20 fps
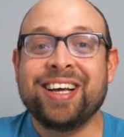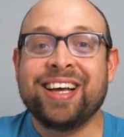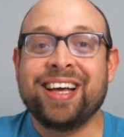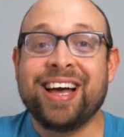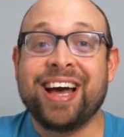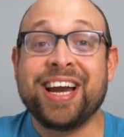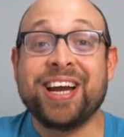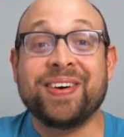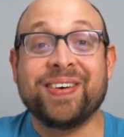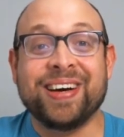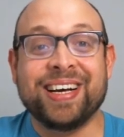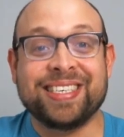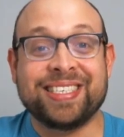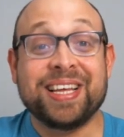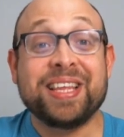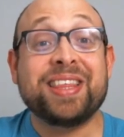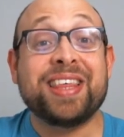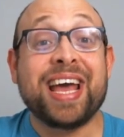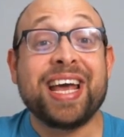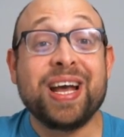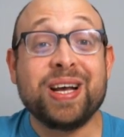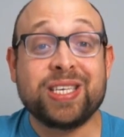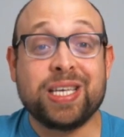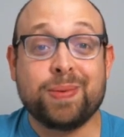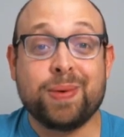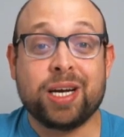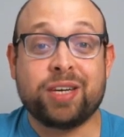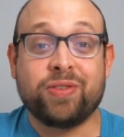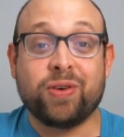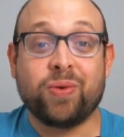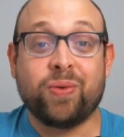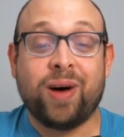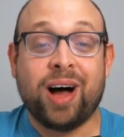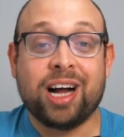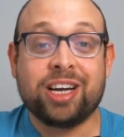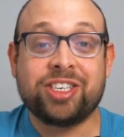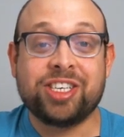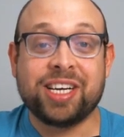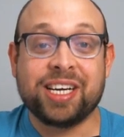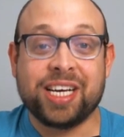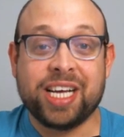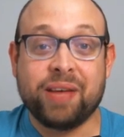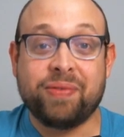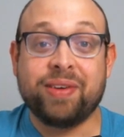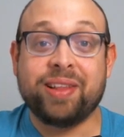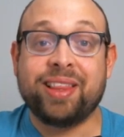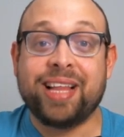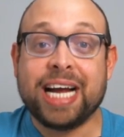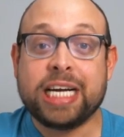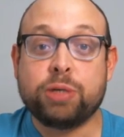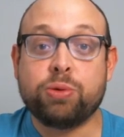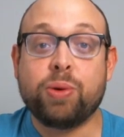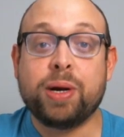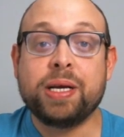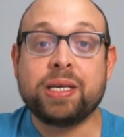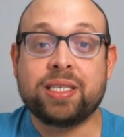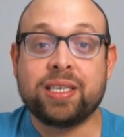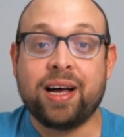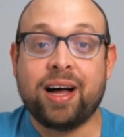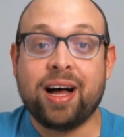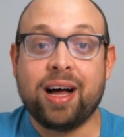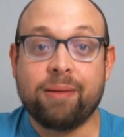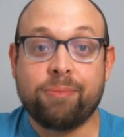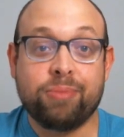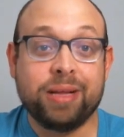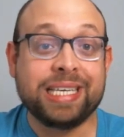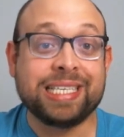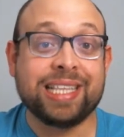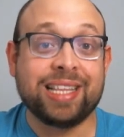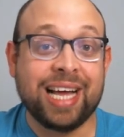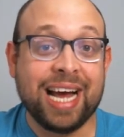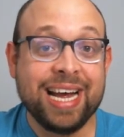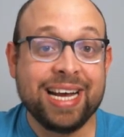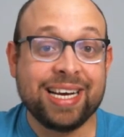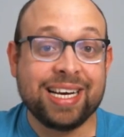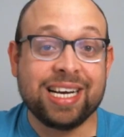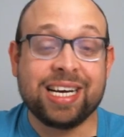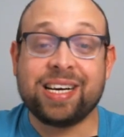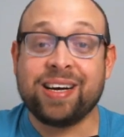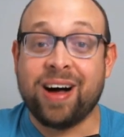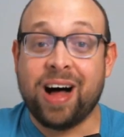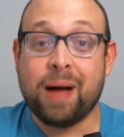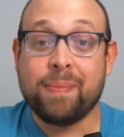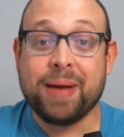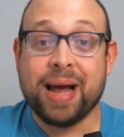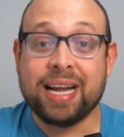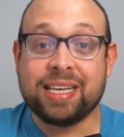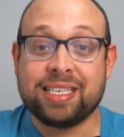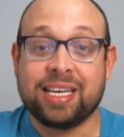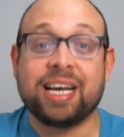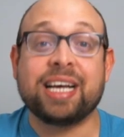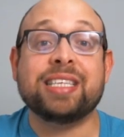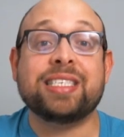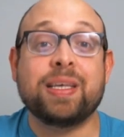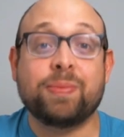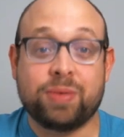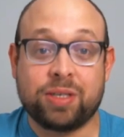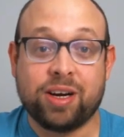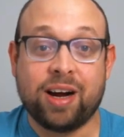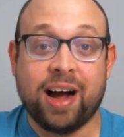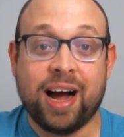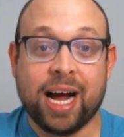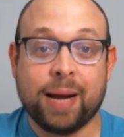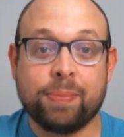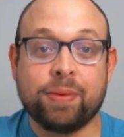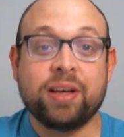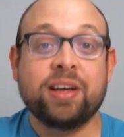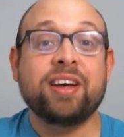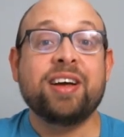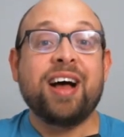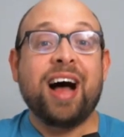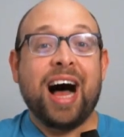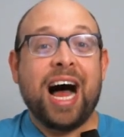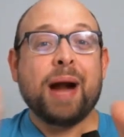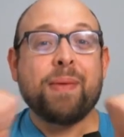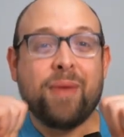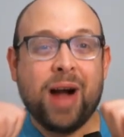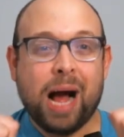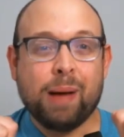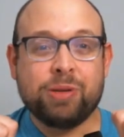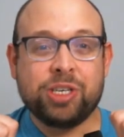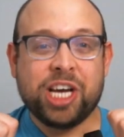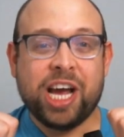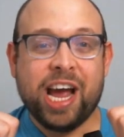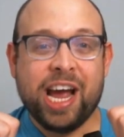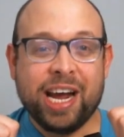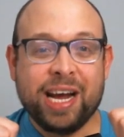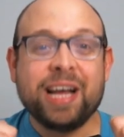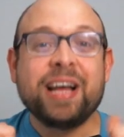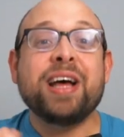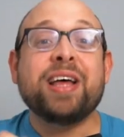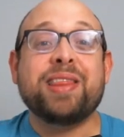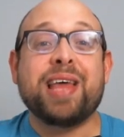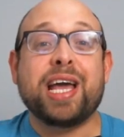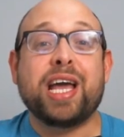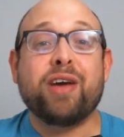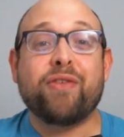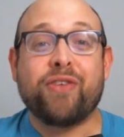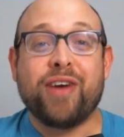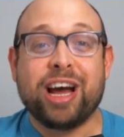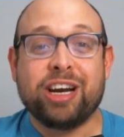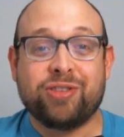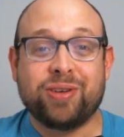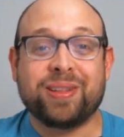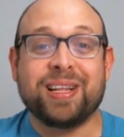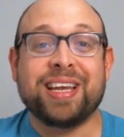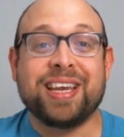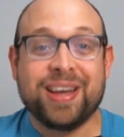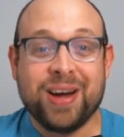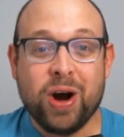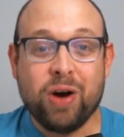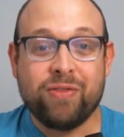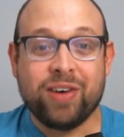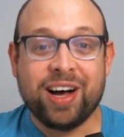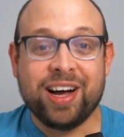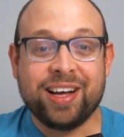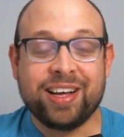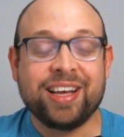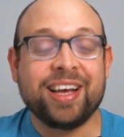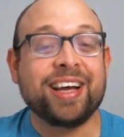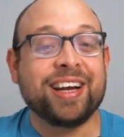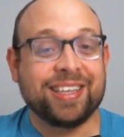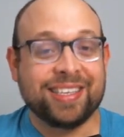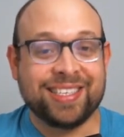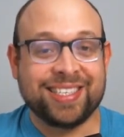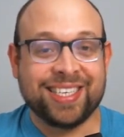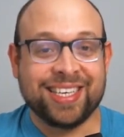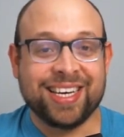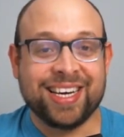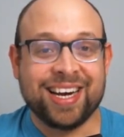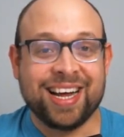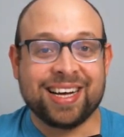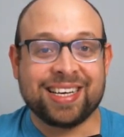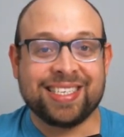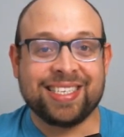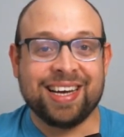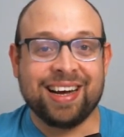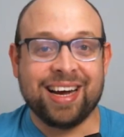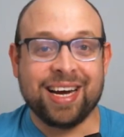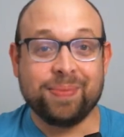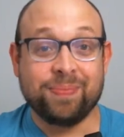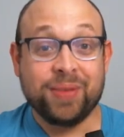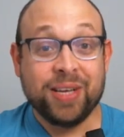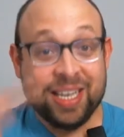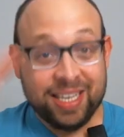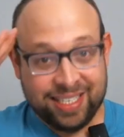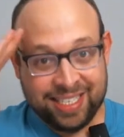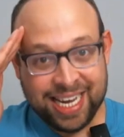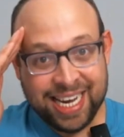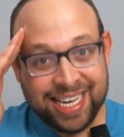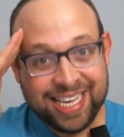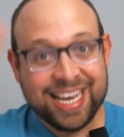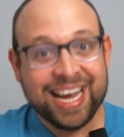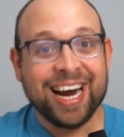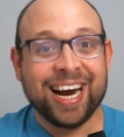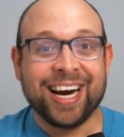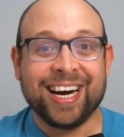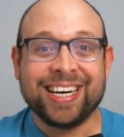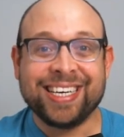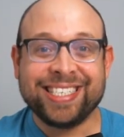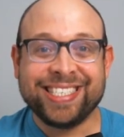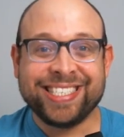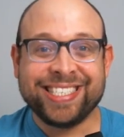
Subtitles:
Anyways, thank you so much for watching. If you liked what you saw, please like, comment, and subscribe. I'm Rob J. Thank you for entering the Nova, and I'll see you next time. Take care.